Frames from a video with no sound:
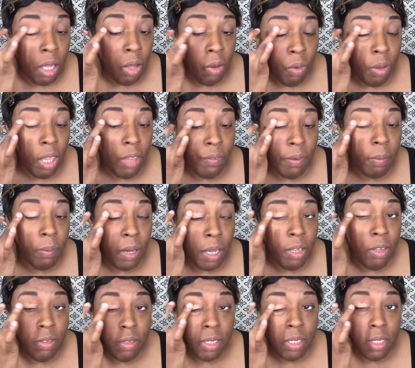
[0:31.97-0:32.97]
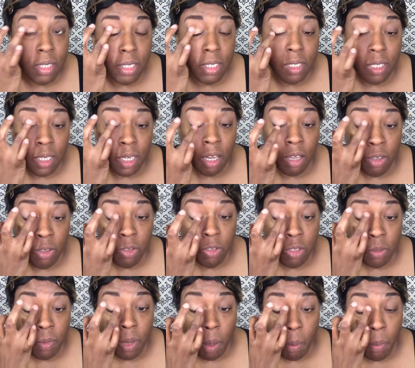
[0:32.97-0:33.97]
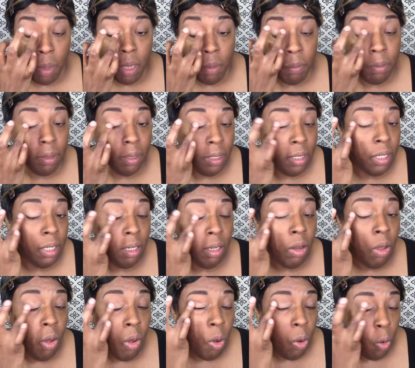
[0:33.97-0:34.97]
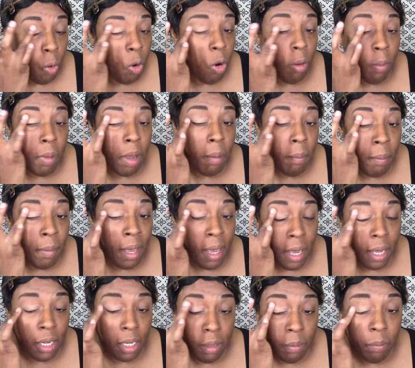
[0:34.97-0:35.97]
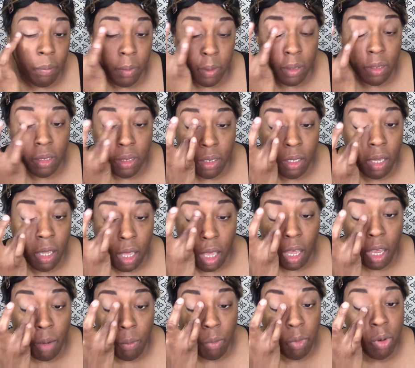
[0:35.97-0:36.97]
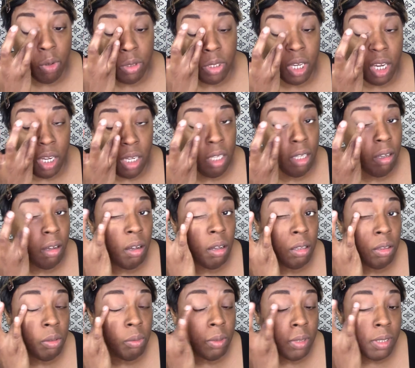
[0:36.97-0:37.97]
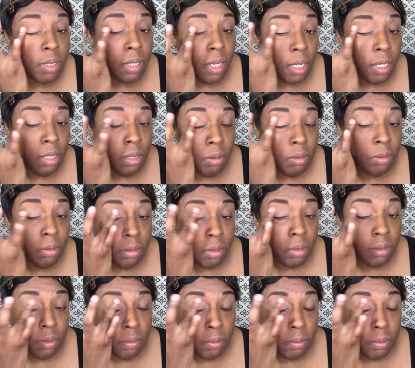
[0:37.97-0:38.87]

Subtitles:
If I'm not using this, then I'll use my Maybelline or my MAC, but I'm rotating on the ones that I use.